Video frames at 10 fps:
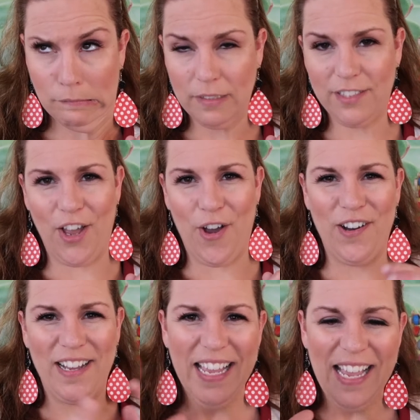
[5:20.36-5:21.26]

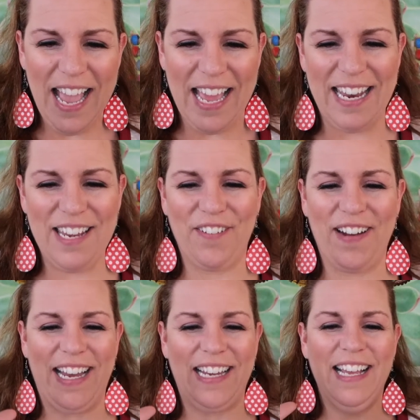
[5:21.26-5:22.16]
So at any
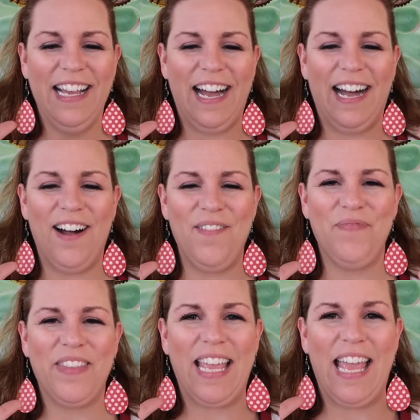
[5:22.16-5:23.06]
rate,
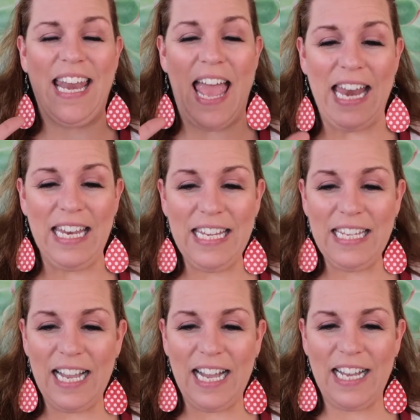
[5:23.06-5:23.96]
and
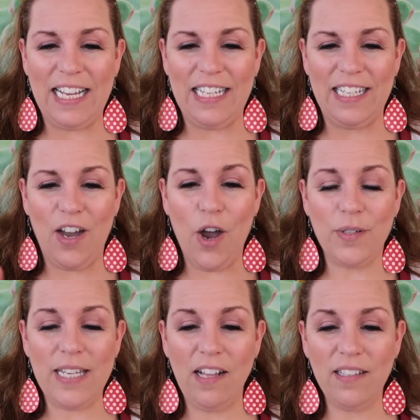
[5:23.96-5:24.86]
any
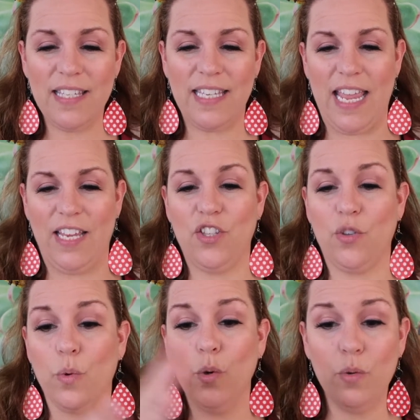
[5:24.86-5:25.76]
hotel stays
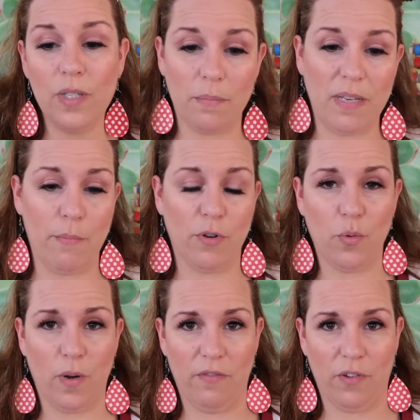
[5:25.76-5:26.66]
through September
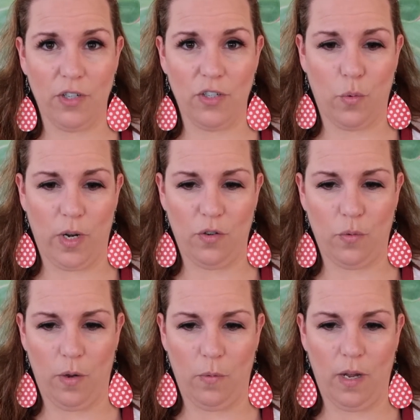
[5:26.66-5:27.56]
21st,
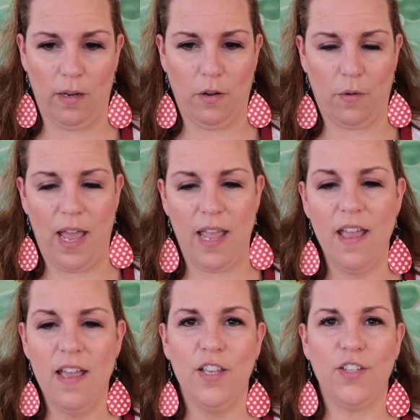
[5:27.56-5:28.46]
2021, okay?
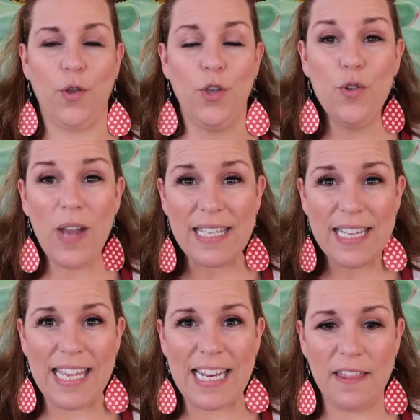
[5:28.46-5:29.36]
So you guys
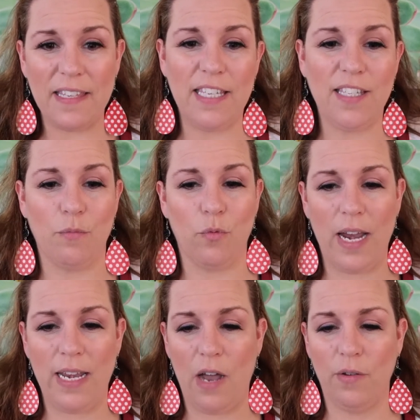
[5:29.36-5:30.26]
can get on the system
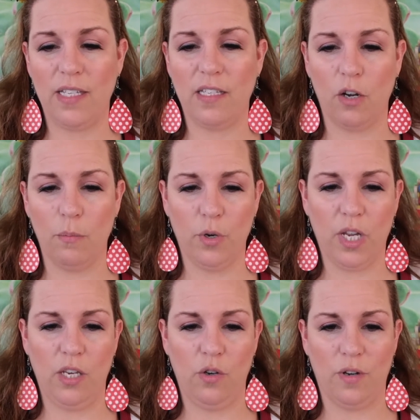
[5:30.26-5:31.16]
right now and start
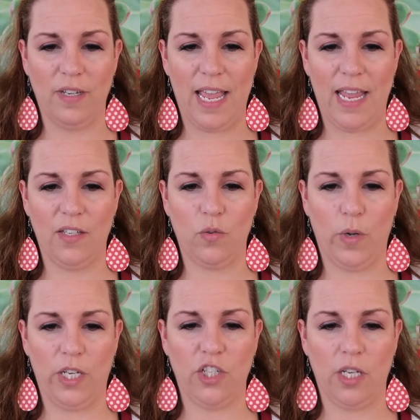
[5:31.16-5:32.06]
booking your days,
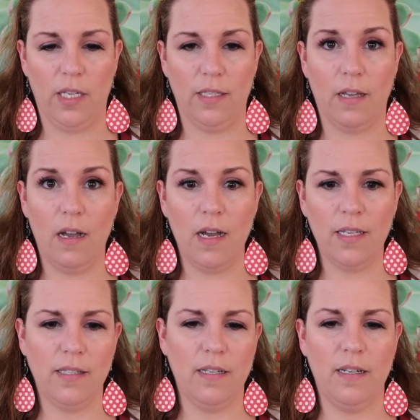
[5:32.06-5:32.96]
which is
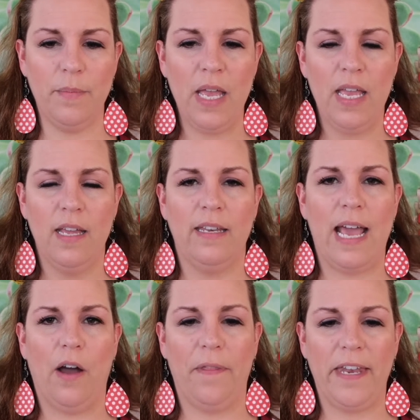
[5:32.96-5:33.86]
awesome.
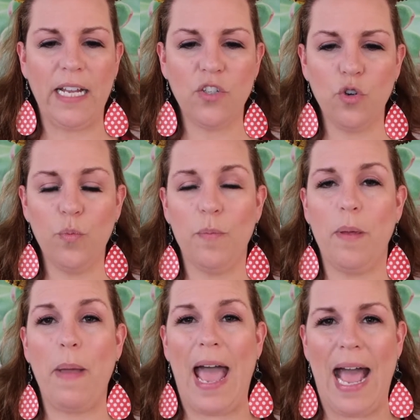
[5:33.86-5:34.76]
Now, the next group would
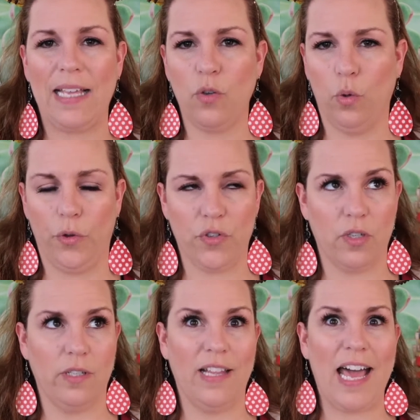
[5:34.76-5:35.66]
be pass holders.
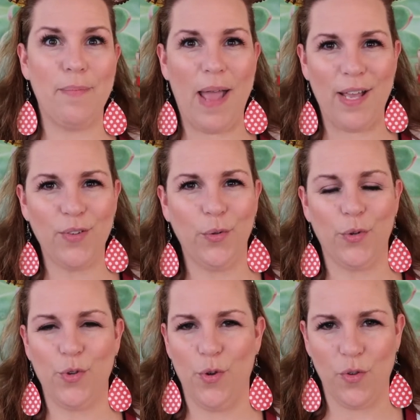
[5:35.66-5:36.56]
There's a lot of pass
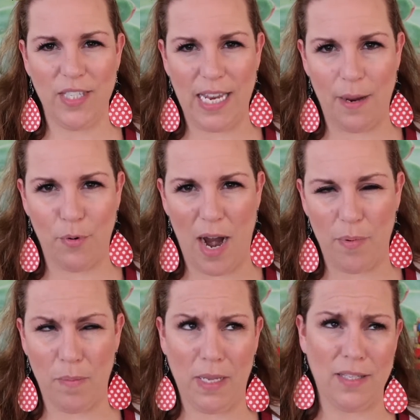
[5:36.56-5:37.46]
holders who don't stay on
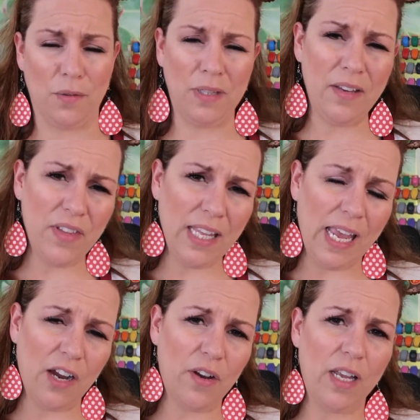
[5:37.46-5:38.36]
property because you live in the
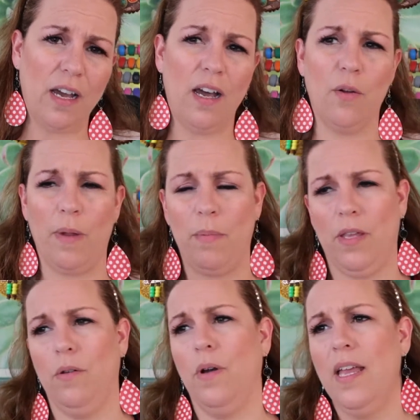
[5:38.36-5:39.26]
area, or maybe
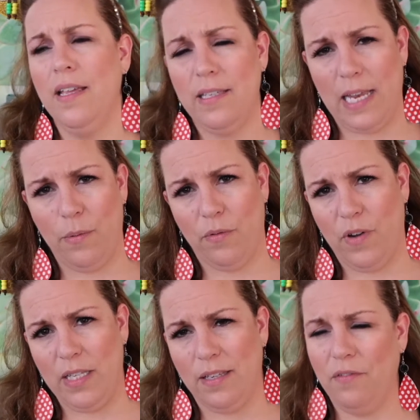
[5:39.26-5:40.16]
you stay with
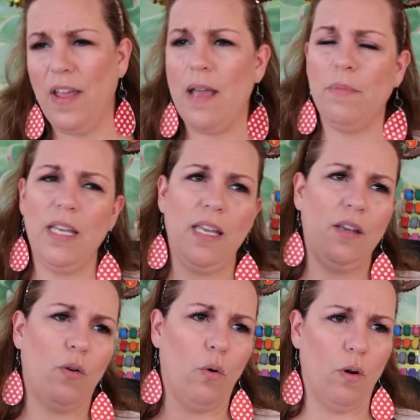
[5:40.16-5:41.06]
friends and
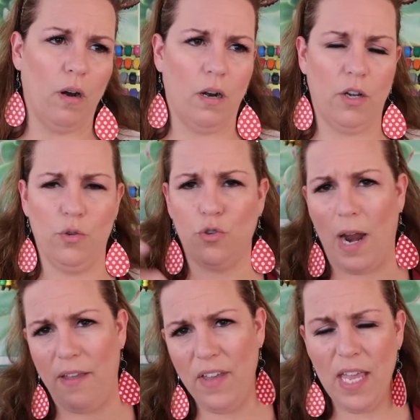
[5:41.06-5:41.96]
family, or you
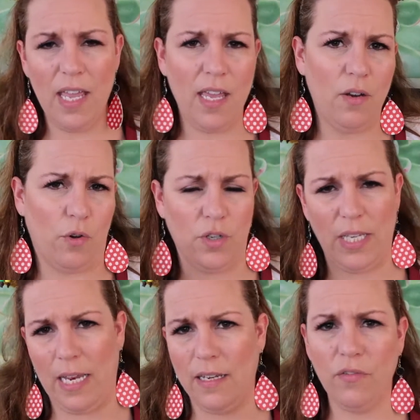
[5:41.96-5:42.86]
drive in, or you
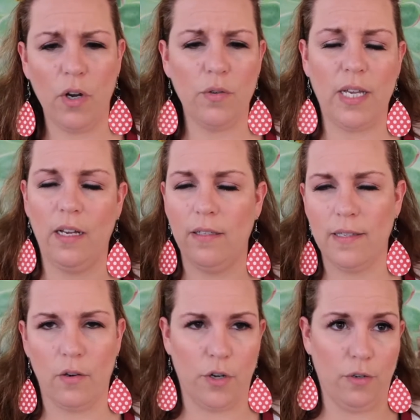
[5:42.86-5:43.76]
stay at different
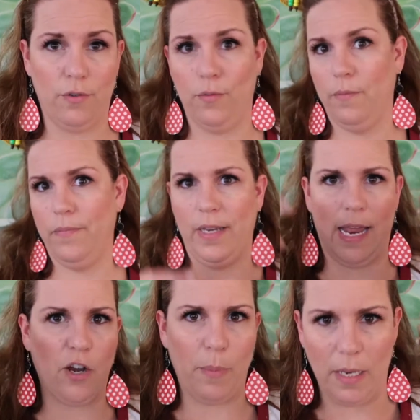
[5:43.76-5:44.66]
hotels, or you do an
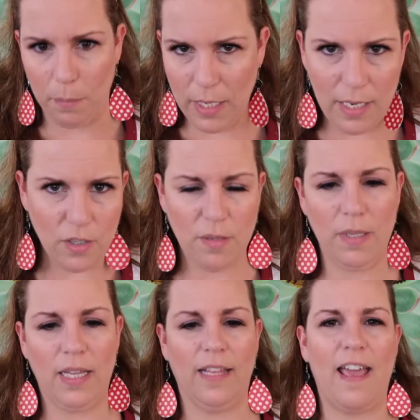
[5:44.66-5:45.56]
Airbnb or
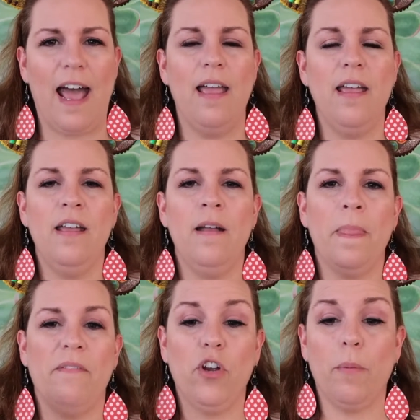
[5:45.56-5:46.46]
something like that.
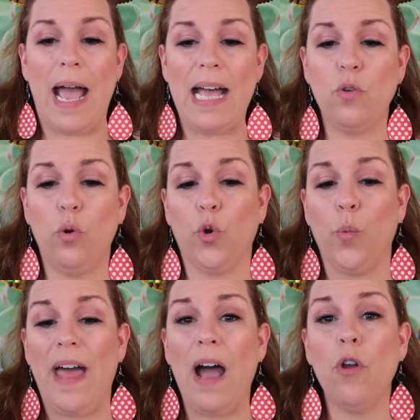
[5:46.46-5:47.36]
If you're a pass holder
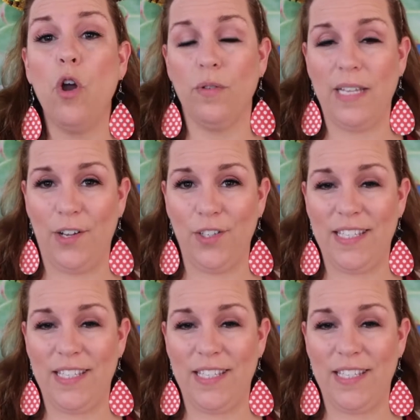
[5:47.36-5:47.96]
without a hotel